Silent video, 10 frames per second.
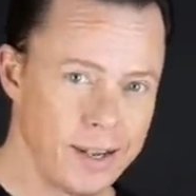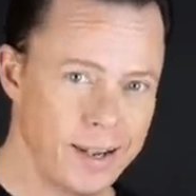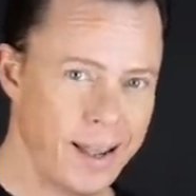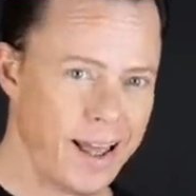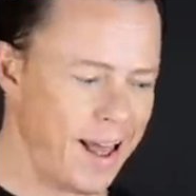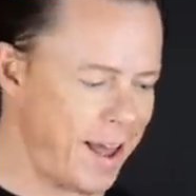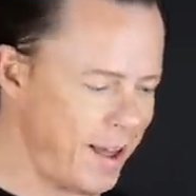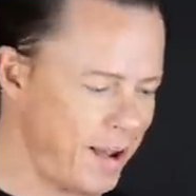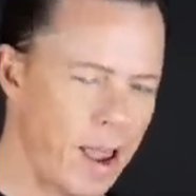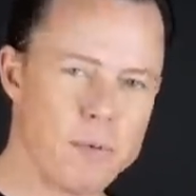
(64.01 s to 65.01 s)

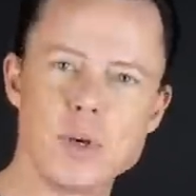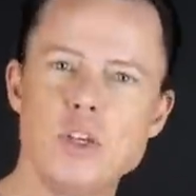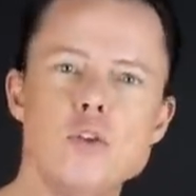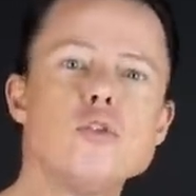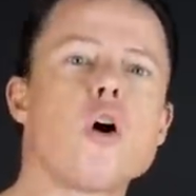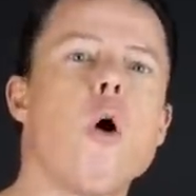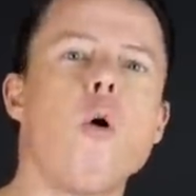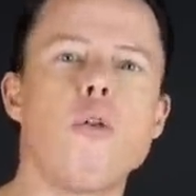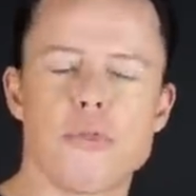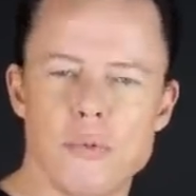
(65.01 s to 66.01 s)
And we use
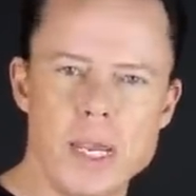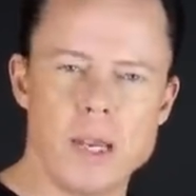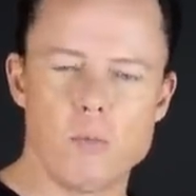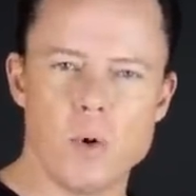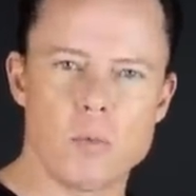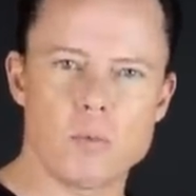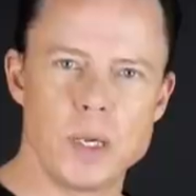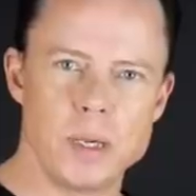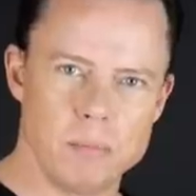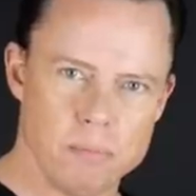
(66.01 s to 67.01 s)
all three when
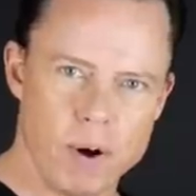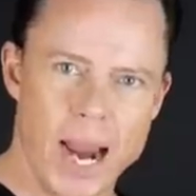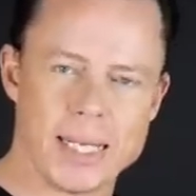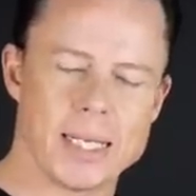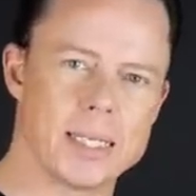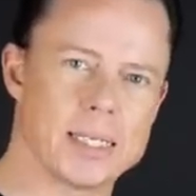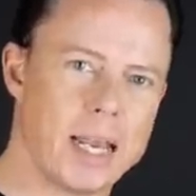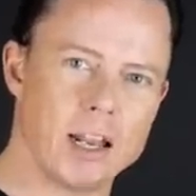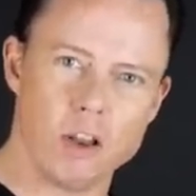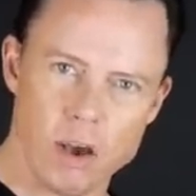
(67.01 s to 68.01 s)
we practice
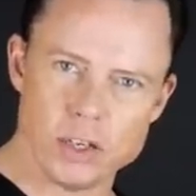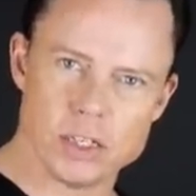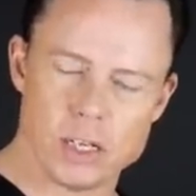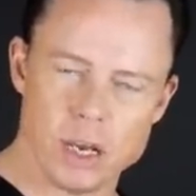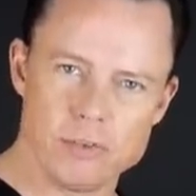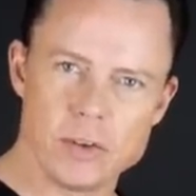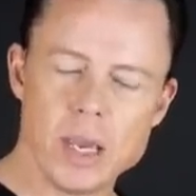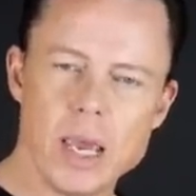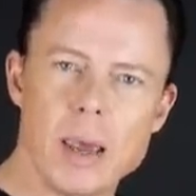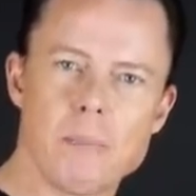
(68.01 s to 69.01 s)
and learn
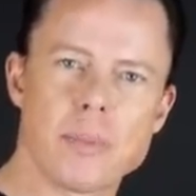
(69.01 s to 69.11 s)
stuff.